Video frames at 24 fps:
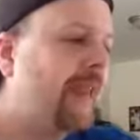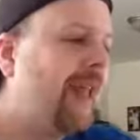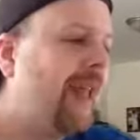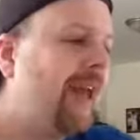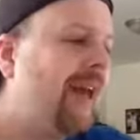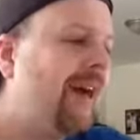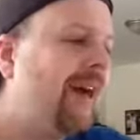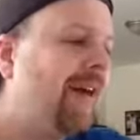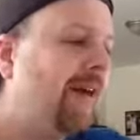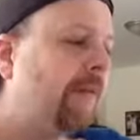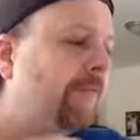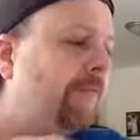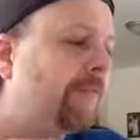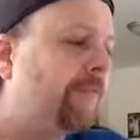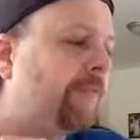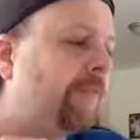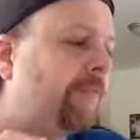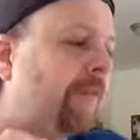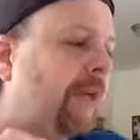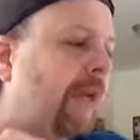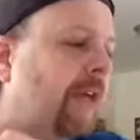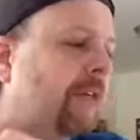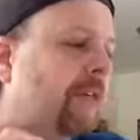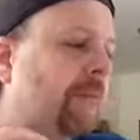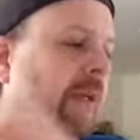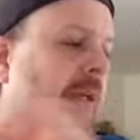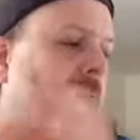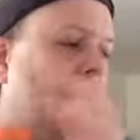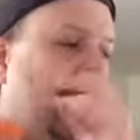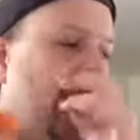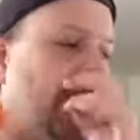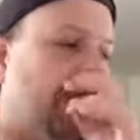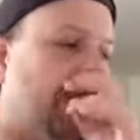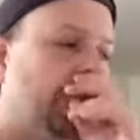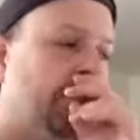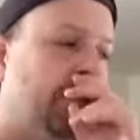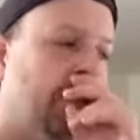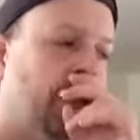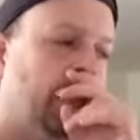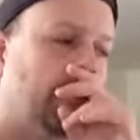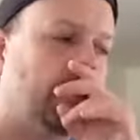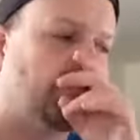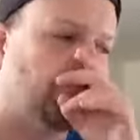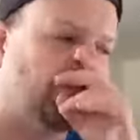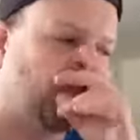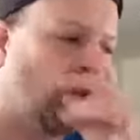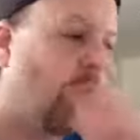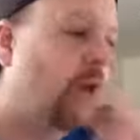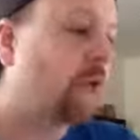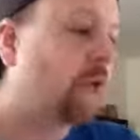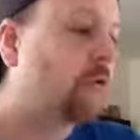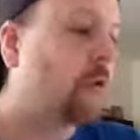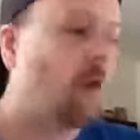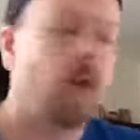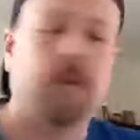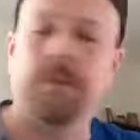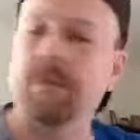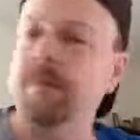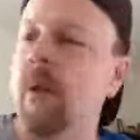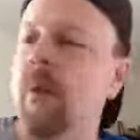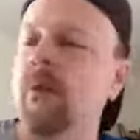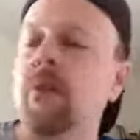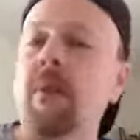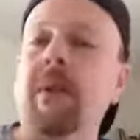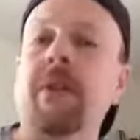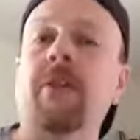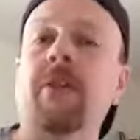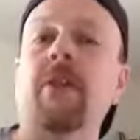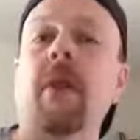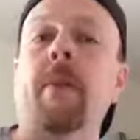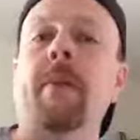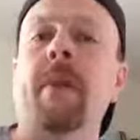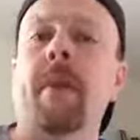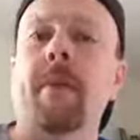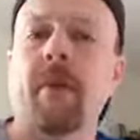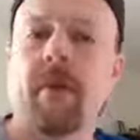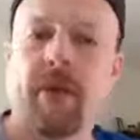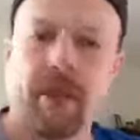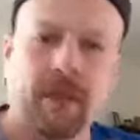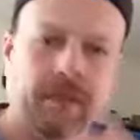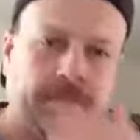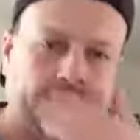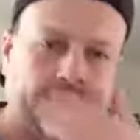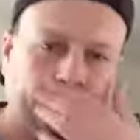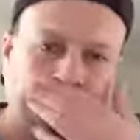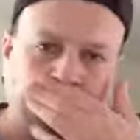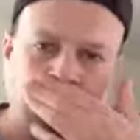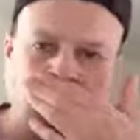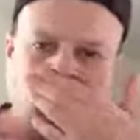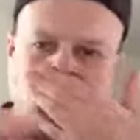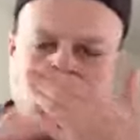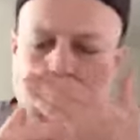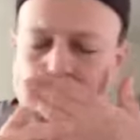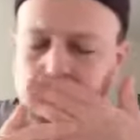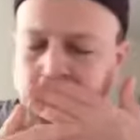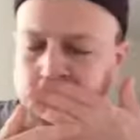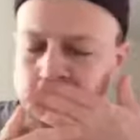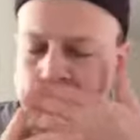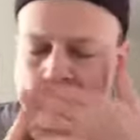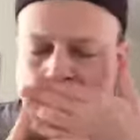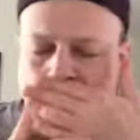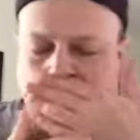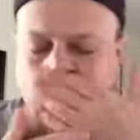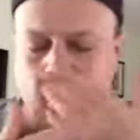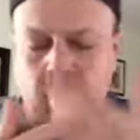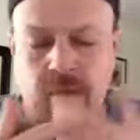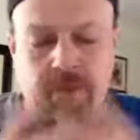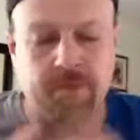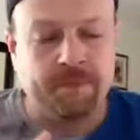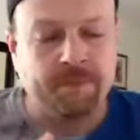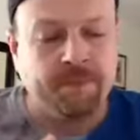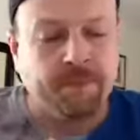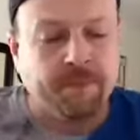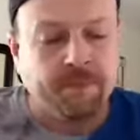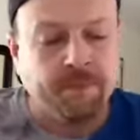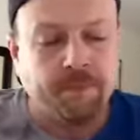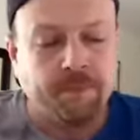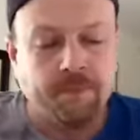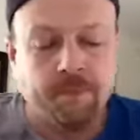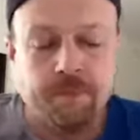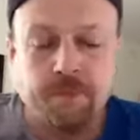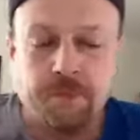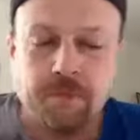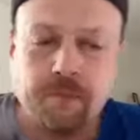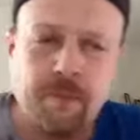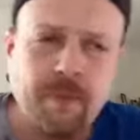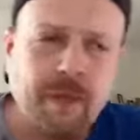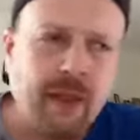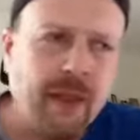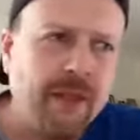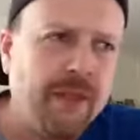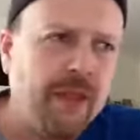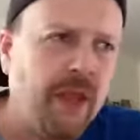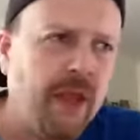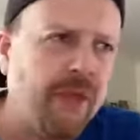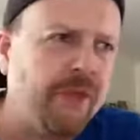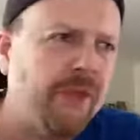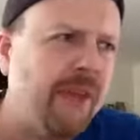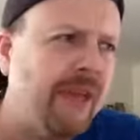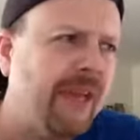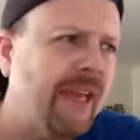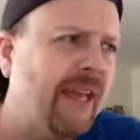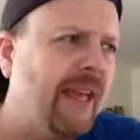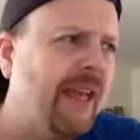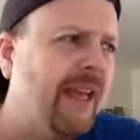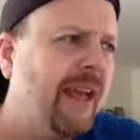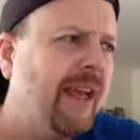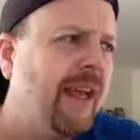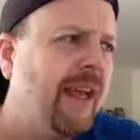I got some emails, but actually, I want to talk about the WWE real quick. Nothing.